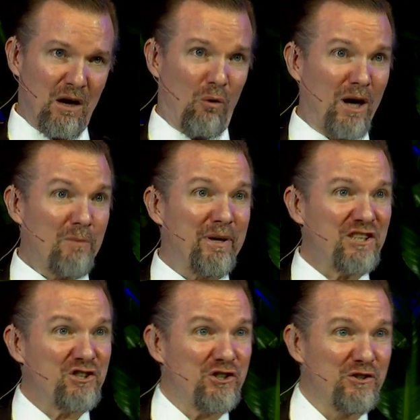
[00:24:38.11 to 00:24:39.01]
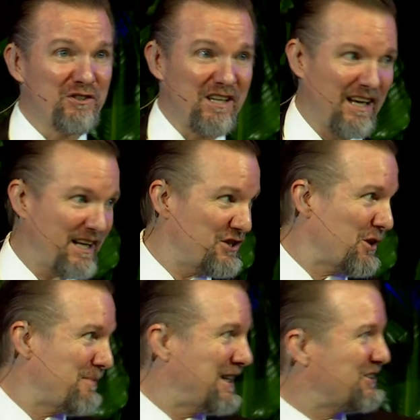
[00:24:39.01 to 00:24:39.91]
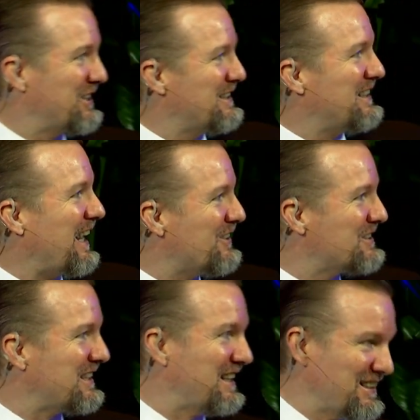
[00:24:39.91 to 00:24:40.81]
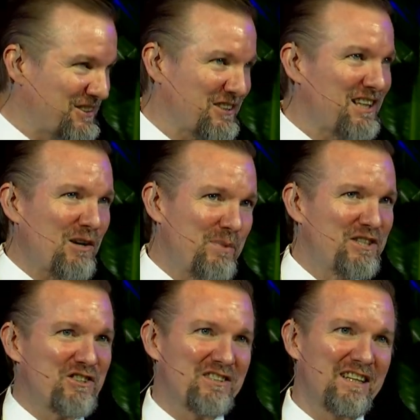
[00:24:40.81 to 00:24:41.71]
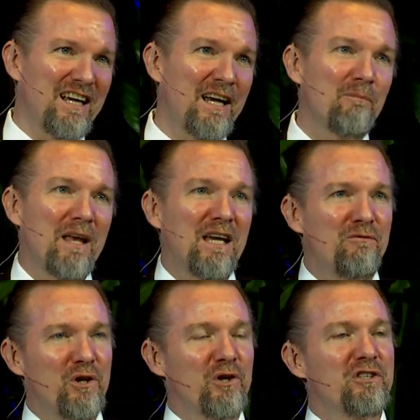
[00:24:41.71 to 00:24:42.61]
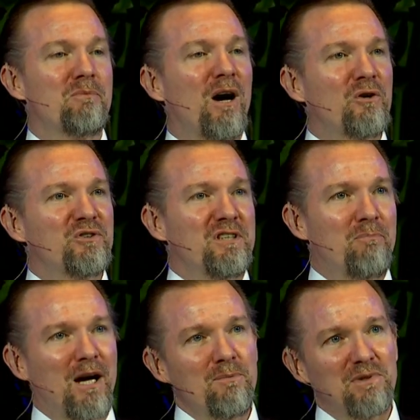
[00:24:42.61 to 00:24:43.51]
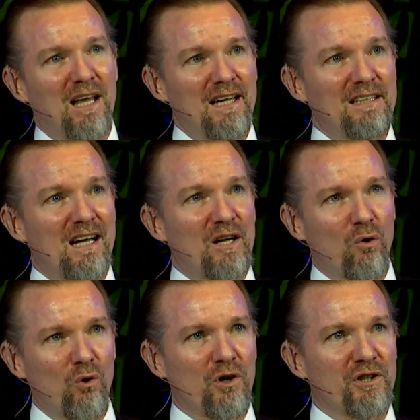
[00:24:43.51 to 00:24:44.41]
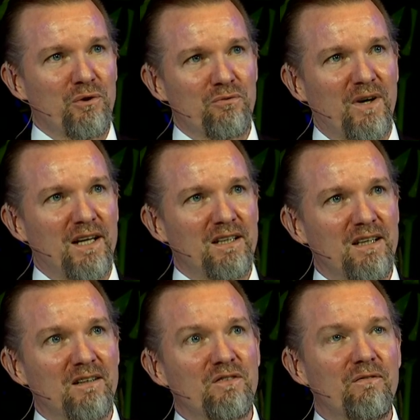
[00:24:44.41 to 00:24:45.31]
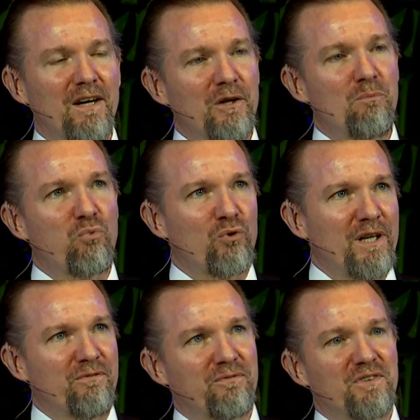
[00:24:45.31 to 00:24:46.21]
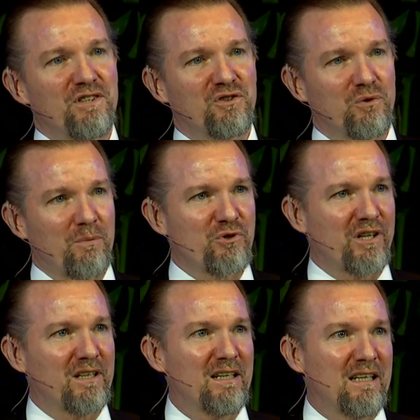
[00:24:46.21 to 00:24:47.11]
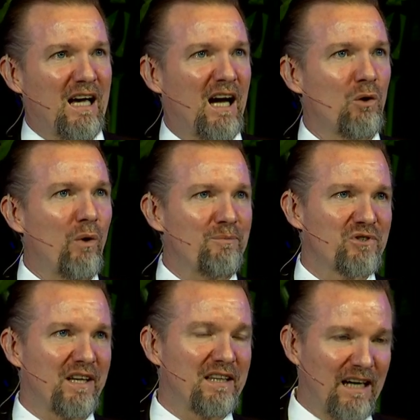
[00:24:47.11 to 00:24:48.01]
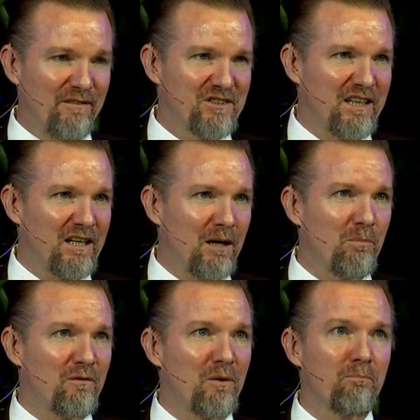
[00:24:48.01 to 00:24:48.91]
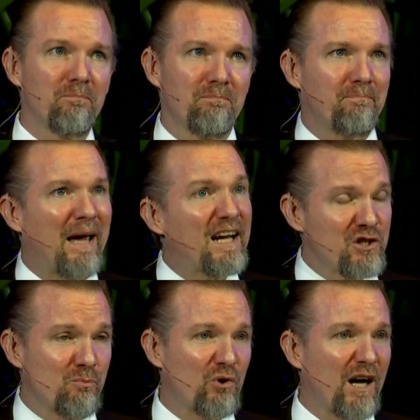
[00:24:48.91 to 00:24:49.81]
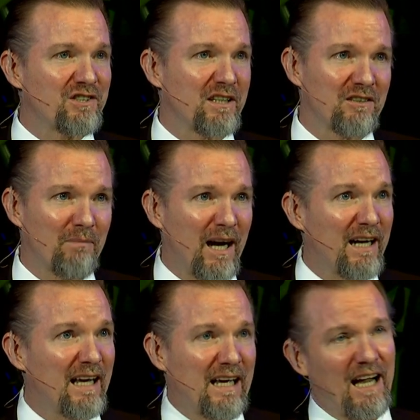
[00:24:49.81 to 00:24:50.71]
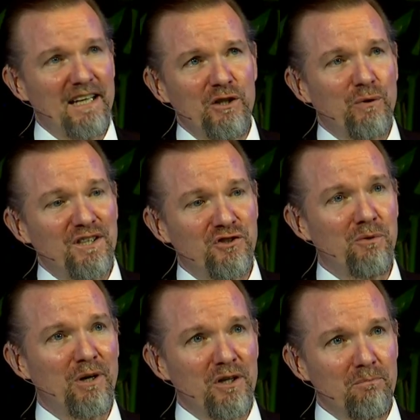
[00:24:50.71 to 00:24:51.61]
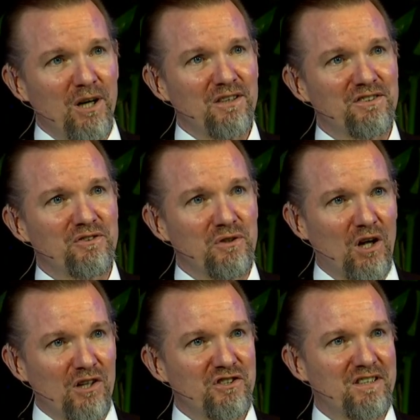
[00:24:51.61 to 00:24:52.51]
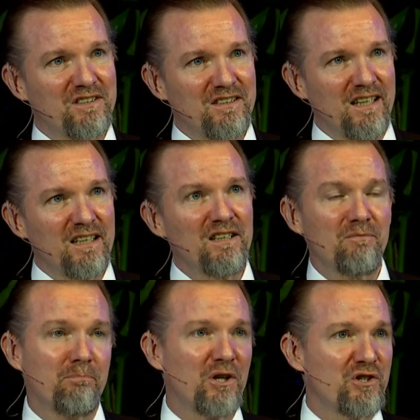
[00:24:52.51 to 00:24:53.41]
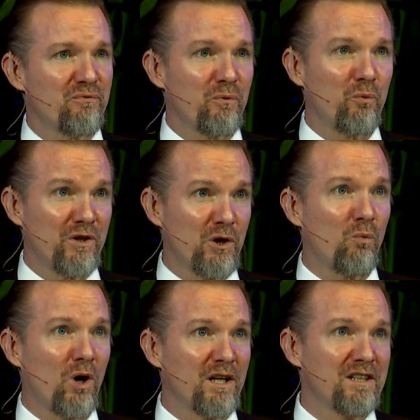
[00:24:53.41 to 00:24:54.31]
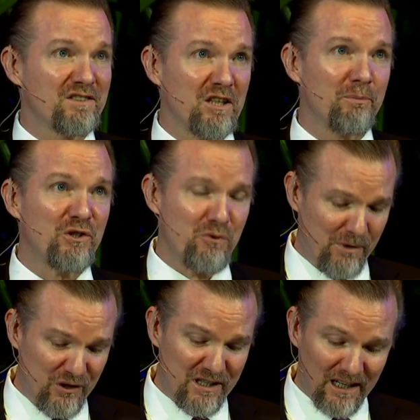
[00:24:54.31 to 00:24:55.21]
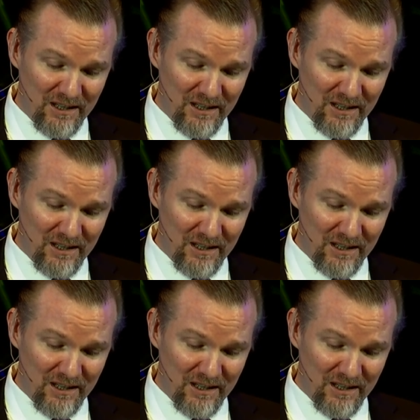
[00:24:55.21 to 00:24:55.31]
I want to pitch to you today. Joe mentioned at the outset, he's hearing a lot of pitches today. If you go to democracypipeline.org, you'll find a very brief description on a website that I've set up of a passion project of mine. I need to raise 2 million bucks to launch this thing. Budget for year one is going to be $2 million.